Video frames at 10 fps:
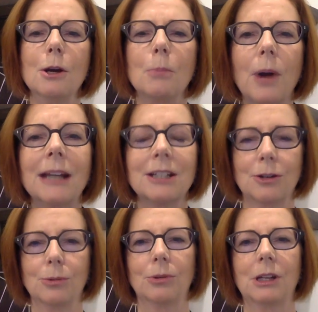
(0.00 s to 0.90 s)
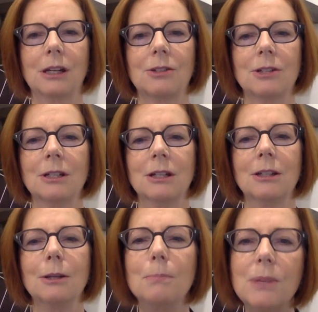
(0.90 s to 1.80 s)
practical things
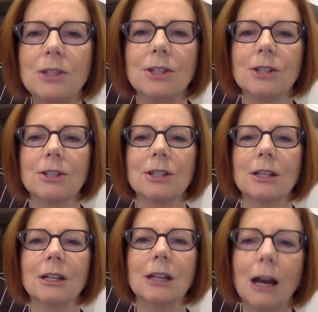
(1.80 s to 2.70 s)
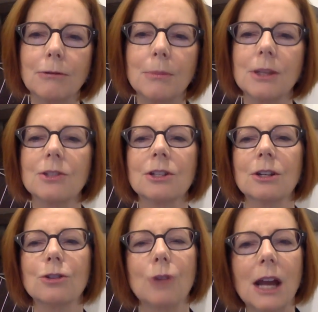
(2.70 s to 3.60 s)
that business, governments,
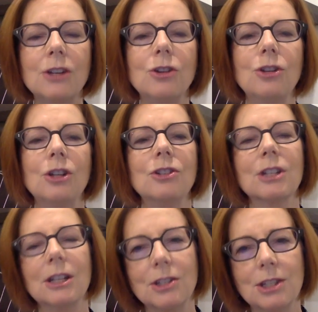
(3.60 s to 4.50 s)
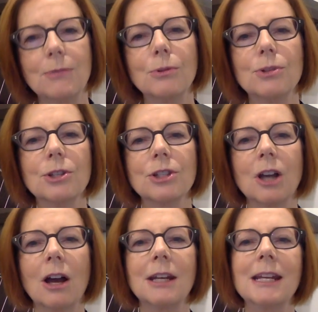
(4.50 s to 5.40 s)
trade unions, and civil
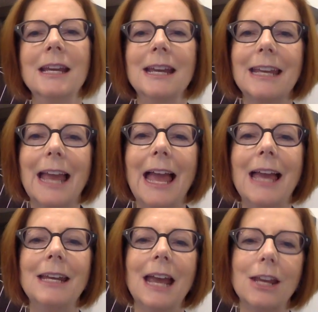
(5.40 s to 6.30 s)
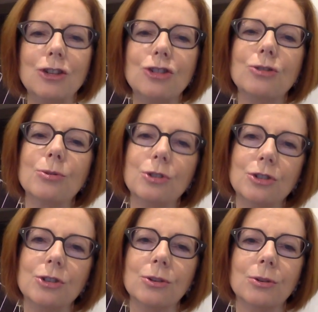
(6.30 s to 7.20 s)
society can and should
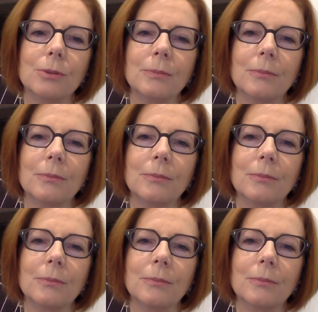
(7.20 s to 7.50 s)
do.